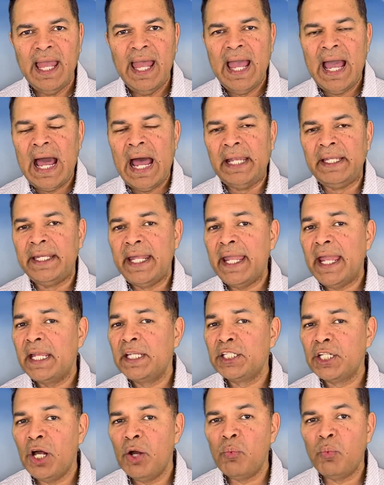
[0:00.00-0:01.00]
And they end
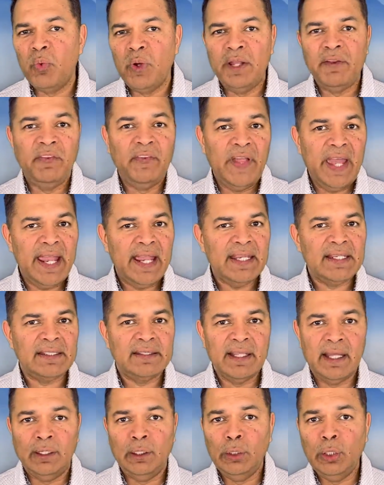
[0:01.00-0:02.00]
up with days
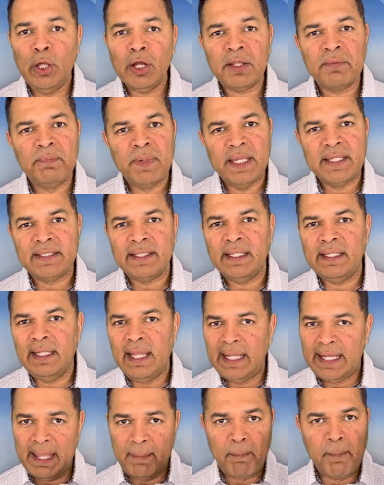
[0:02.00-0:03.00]
that look basically
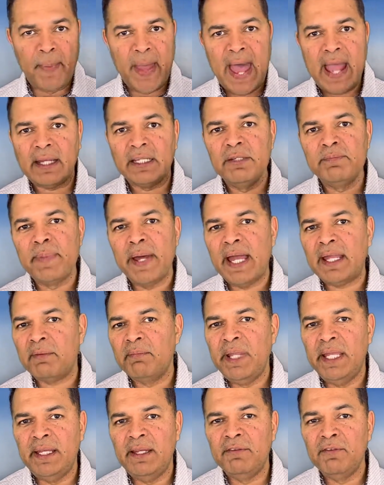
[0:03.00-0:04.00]
like a back-to-back
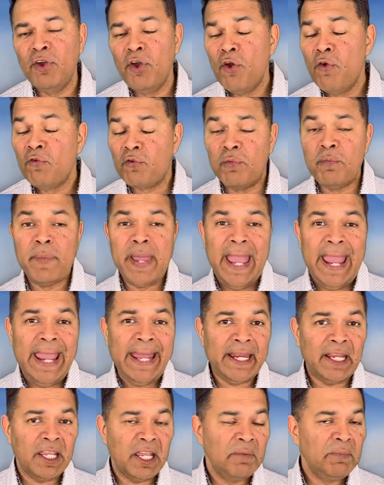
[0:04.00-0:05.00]
meeting from 8
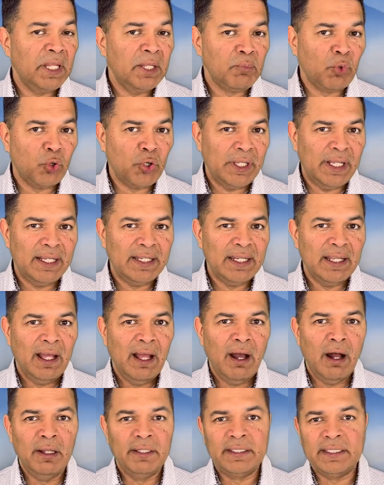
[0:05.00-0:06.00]
a.m. in the morning
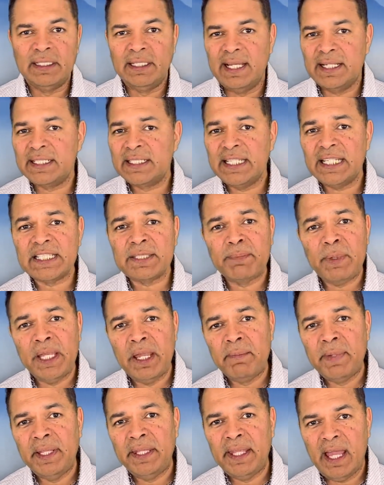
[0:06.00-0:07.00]
until like 6 p.m.
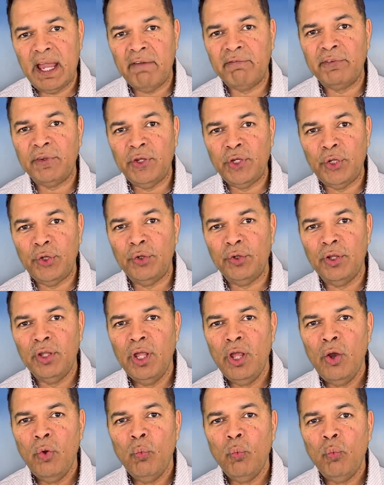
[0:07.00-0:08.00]
in the afternoon
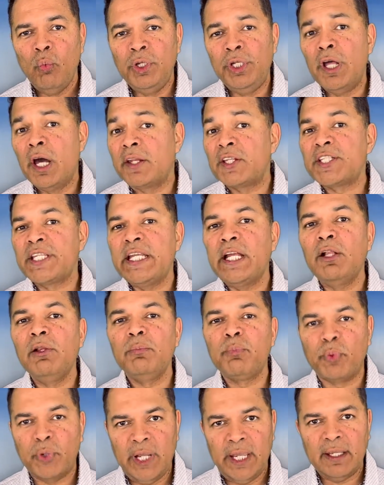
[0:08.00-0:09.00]
with not a single
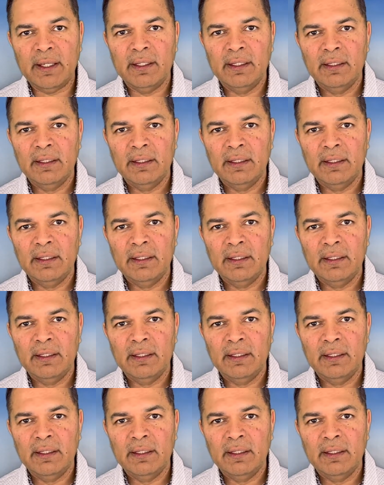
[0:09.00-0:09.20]
break